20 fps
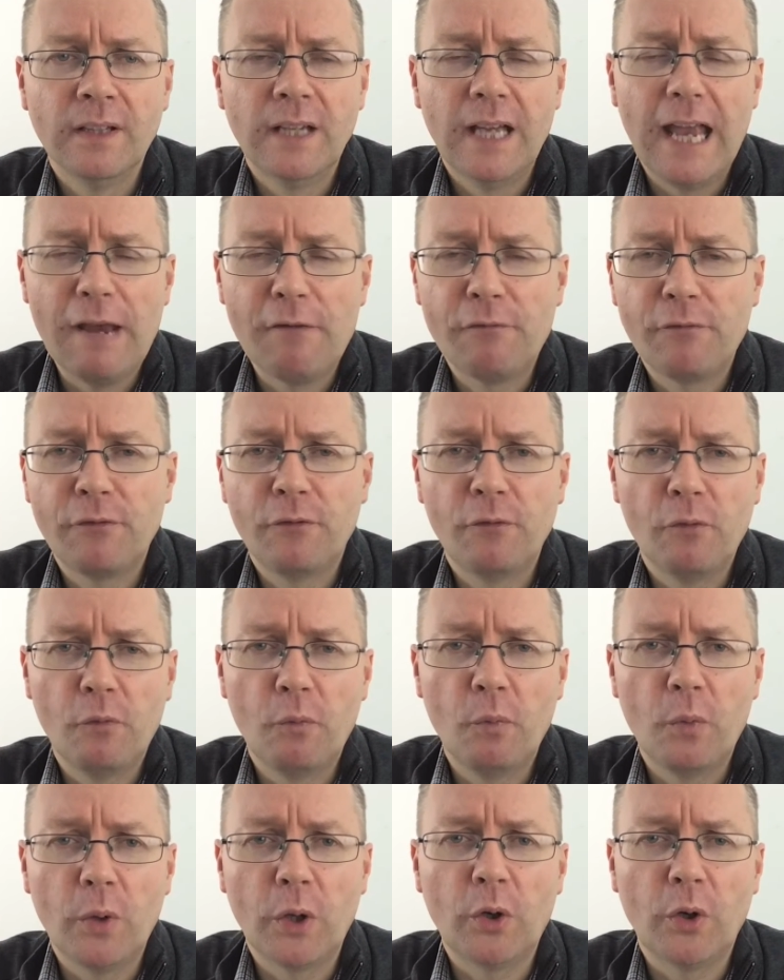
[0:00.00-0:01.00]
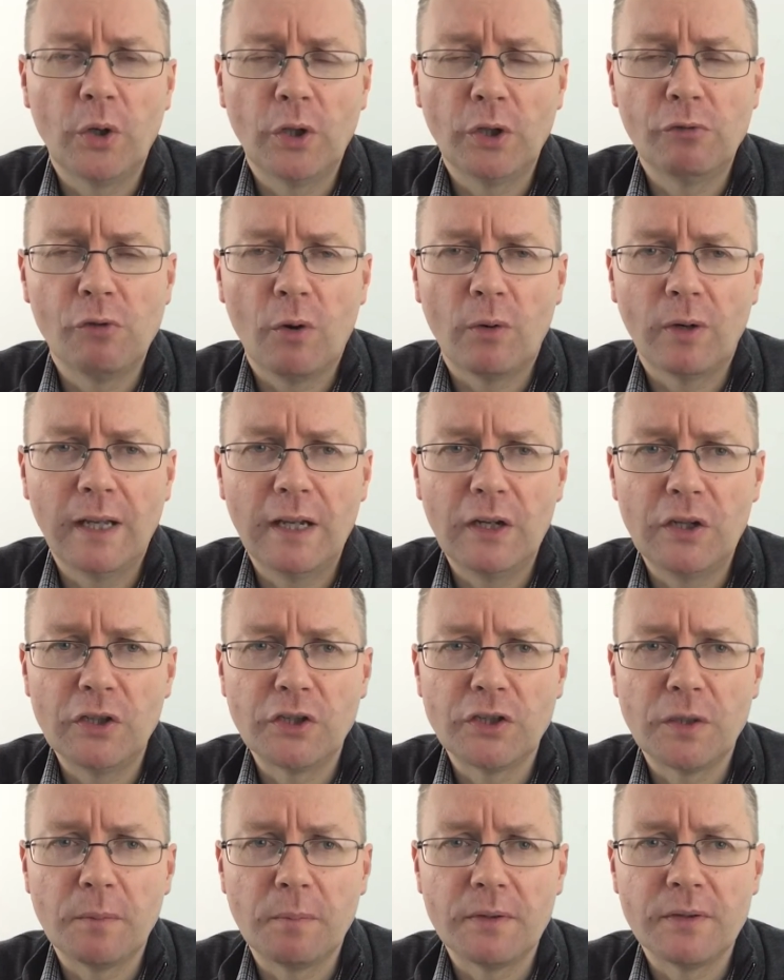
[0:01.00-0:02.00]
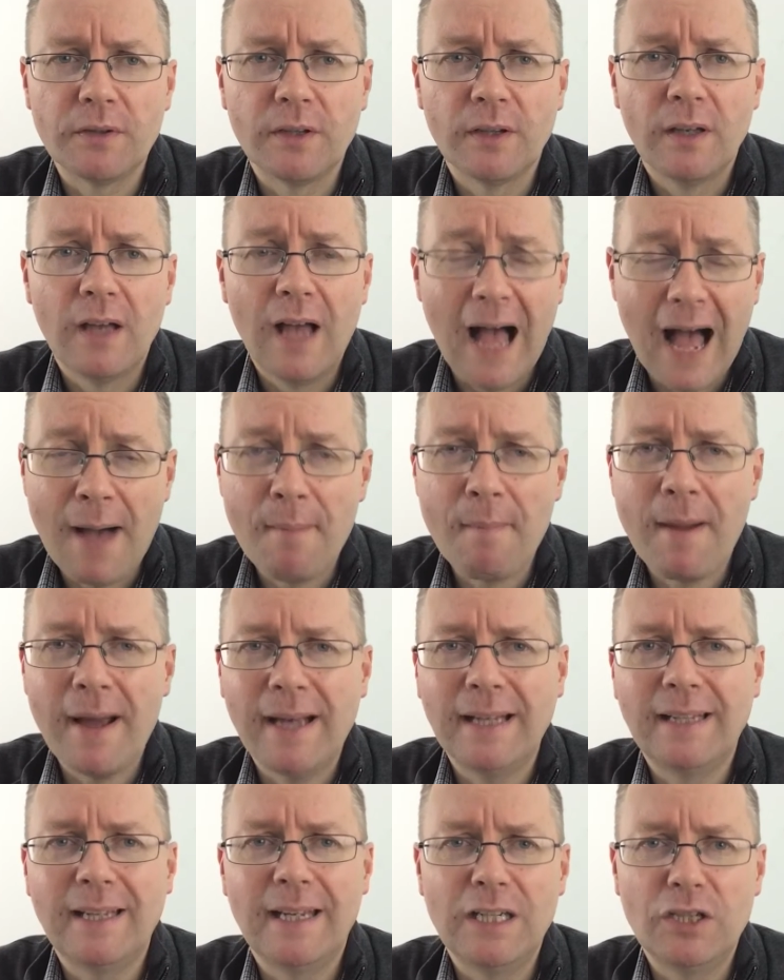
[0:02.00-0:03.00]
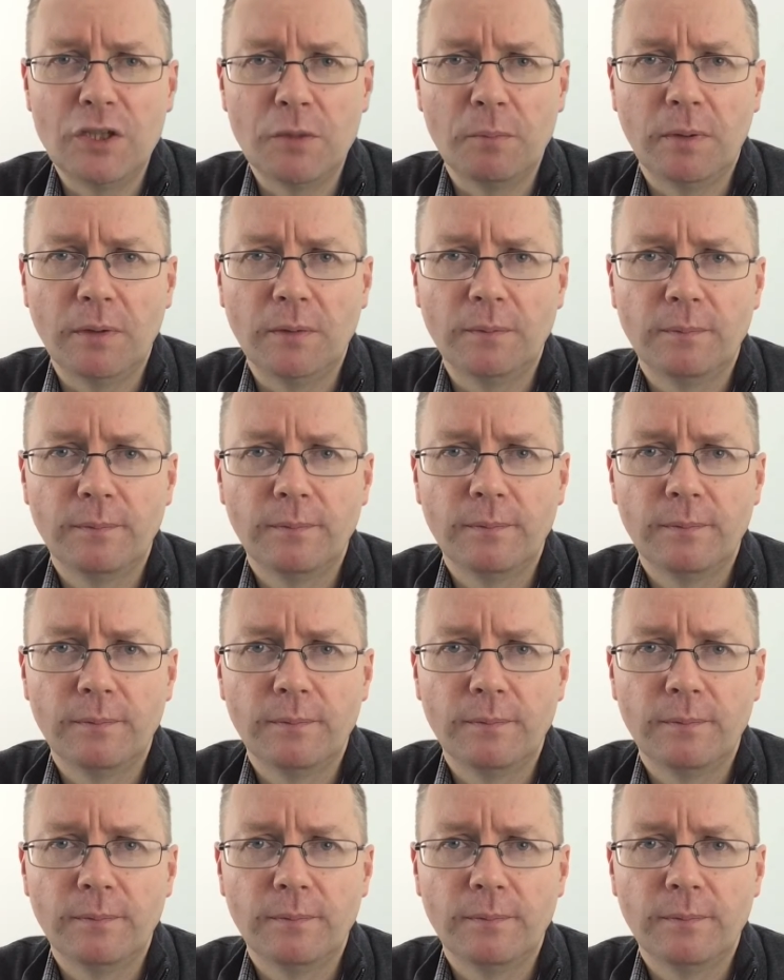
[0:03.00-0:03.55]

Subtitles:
if we're going to grow our leadership is, am I teachable?